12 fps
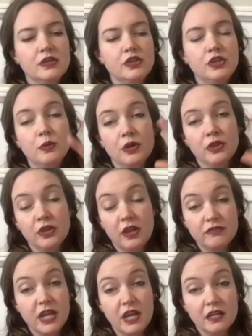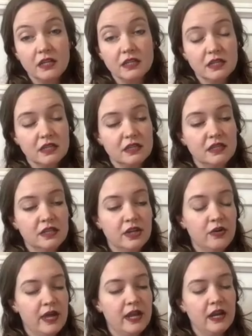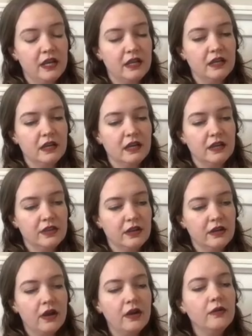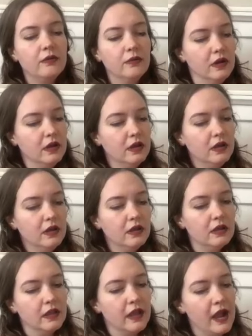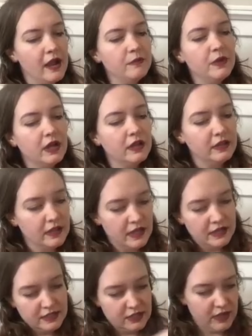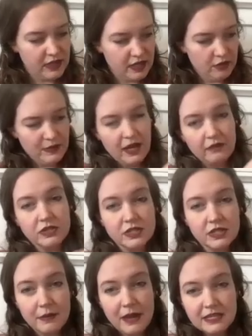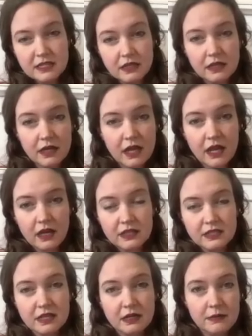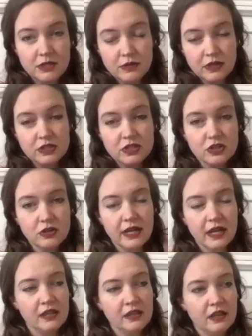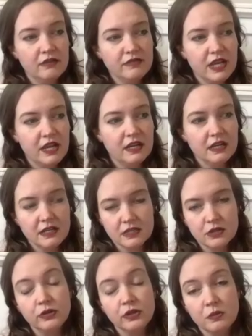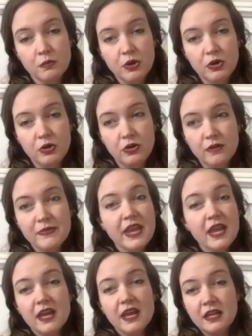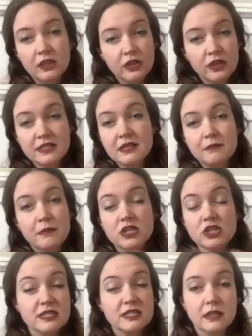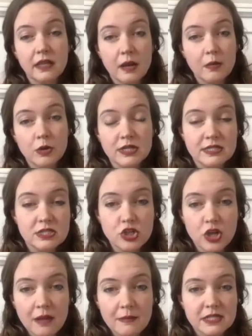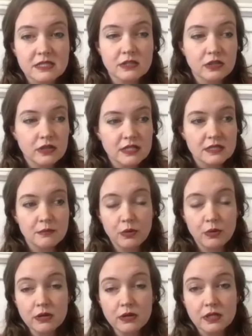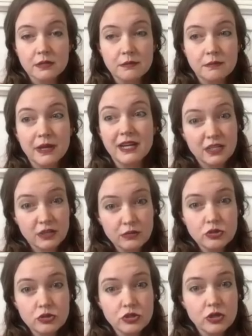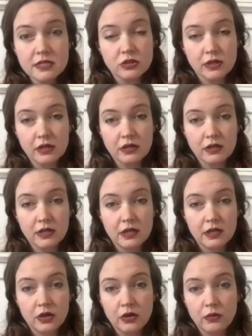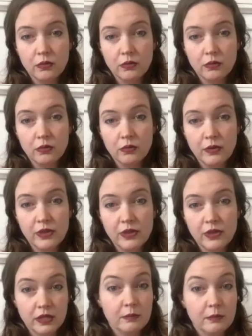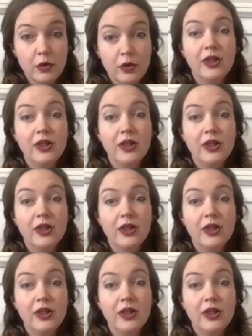"You are the left hand," you know, and I I thought, oh, I'm uh, and so like here we have this like masculine hand that's going to be doing the stirring and the left hand is holding the bowl. It, it's a much less glamorous job. It doesn't look as important, but you try stirring cookie dough without holding the bowl.